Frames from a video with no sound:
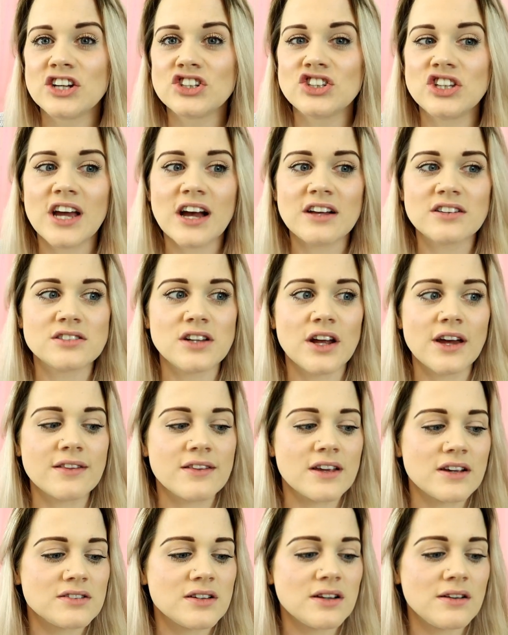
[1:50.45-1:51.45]
She has
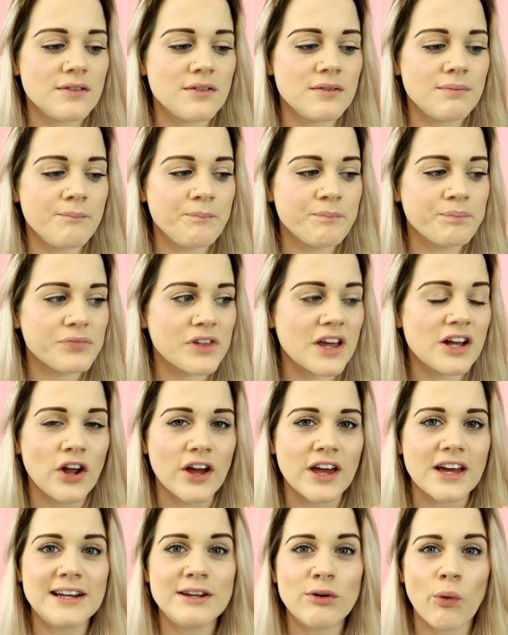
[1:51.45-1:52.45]
like this,
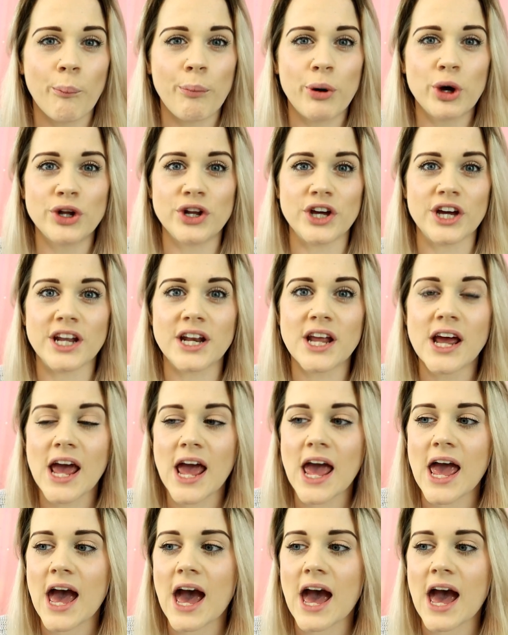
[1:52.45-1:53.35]
like a little pudding.